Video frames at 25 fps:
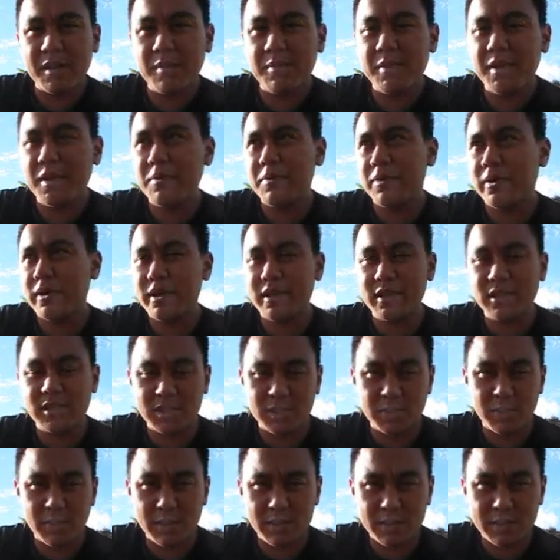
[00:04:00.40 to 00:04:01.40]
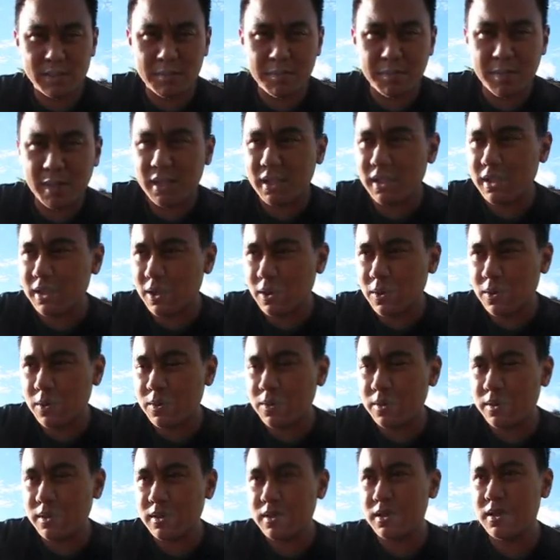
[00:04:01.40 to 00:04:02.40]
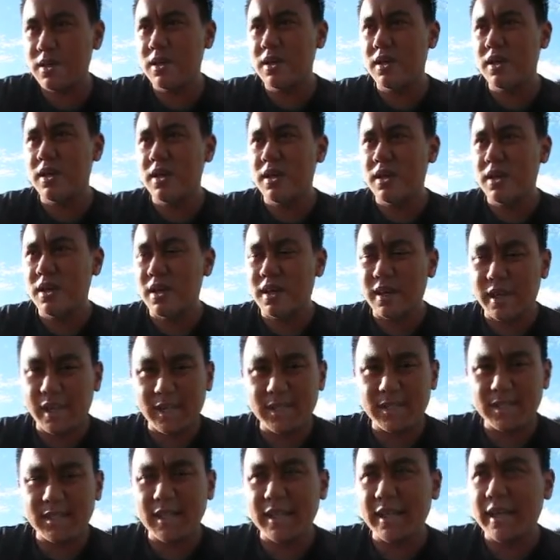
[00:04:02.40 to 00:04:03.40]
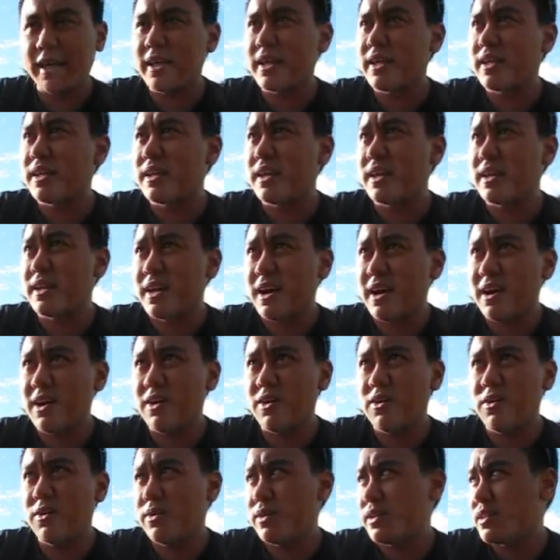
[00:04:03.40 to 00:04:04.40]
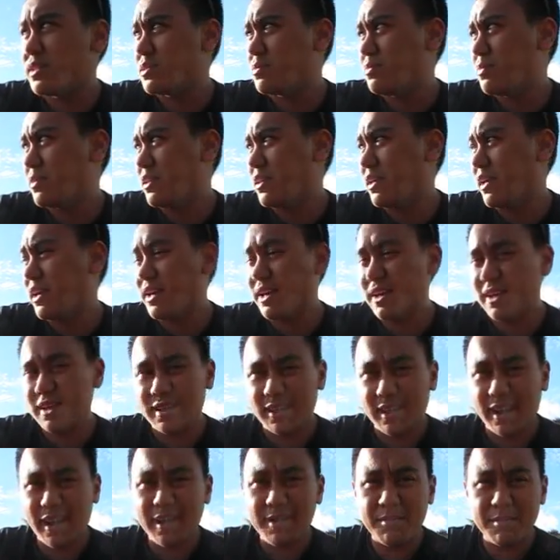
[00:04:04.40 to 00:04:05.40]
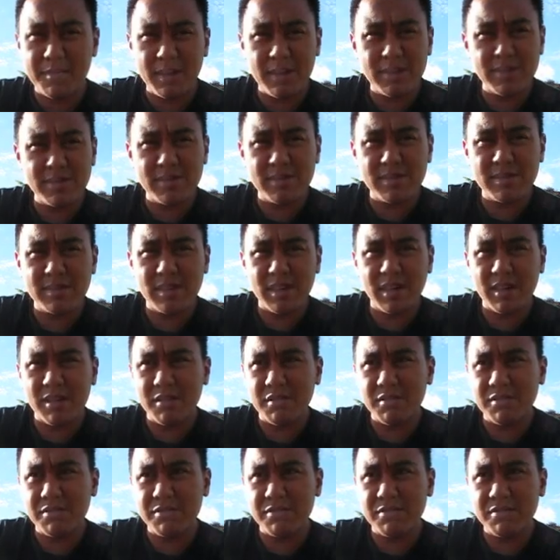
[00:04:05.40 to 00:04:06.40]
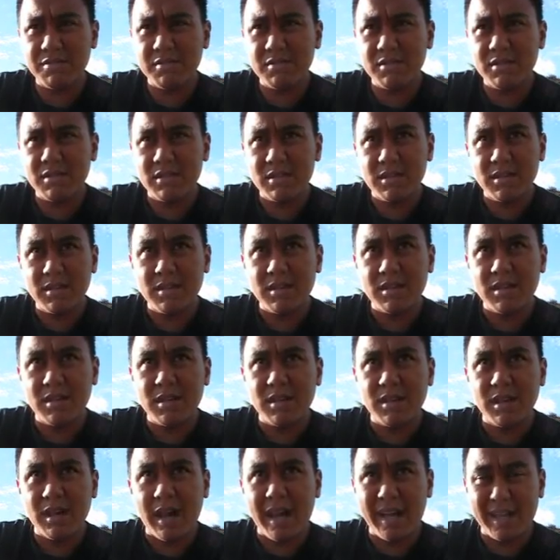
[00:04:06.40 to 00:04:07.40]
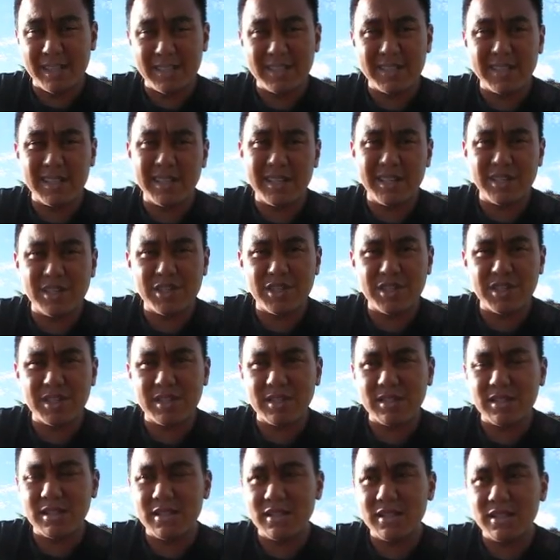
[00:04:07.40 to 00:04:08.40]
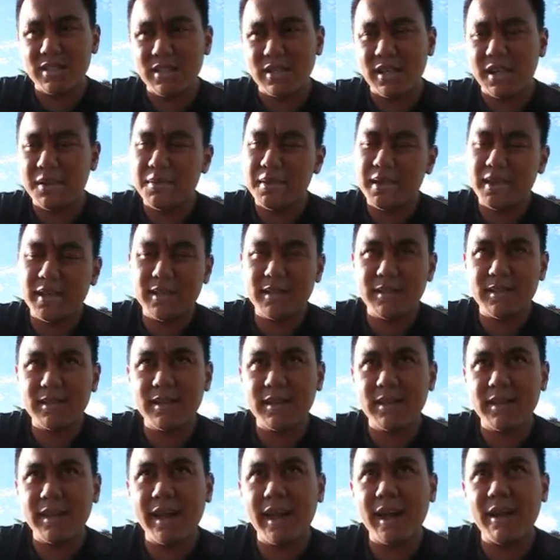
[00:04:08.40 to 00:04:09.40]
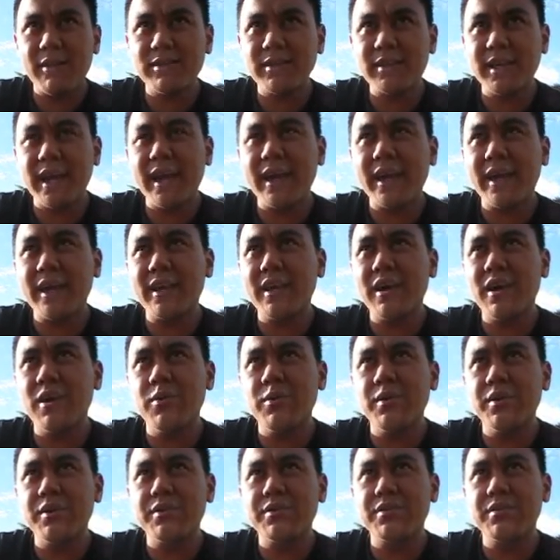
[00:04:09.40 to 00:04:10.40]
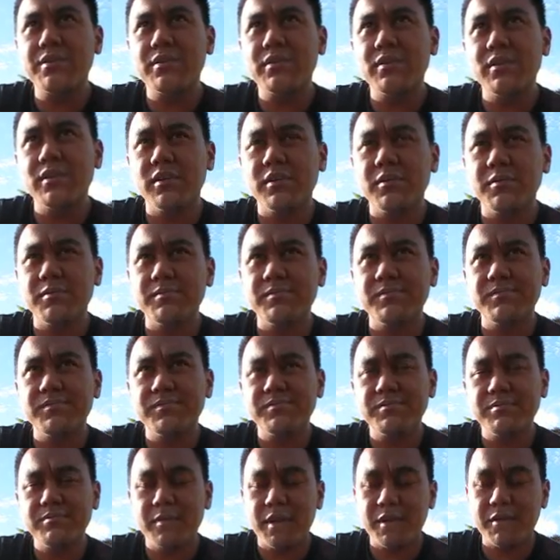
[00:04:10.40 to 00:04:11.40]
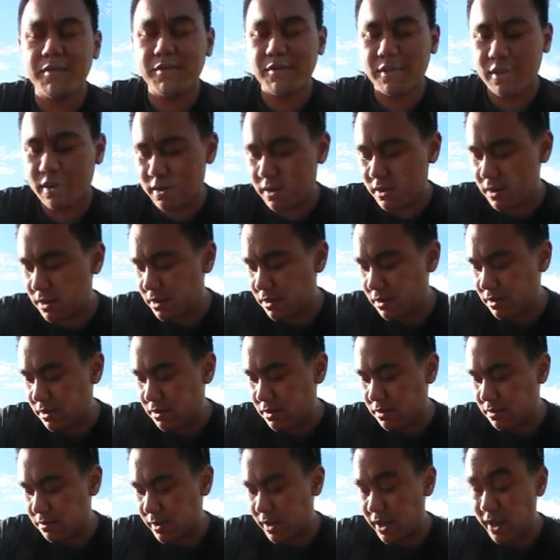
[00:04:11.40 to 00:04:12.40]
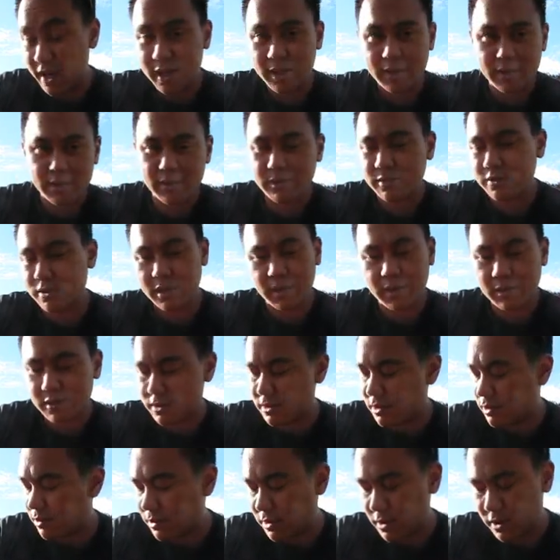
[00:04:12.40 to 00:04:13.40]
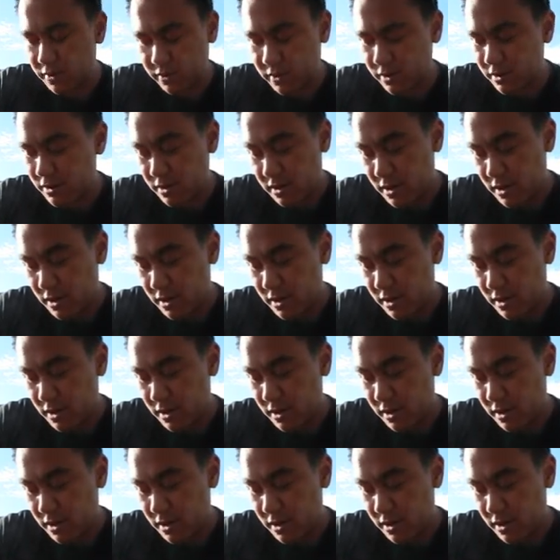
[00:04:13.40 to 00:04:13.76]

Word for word: by people, and I just wanted to be alone and isolated. And now it's been like nine months of isolation. I mean, yeah, I was hanging out with um, my friend, my ex, whatever, you know, whatever,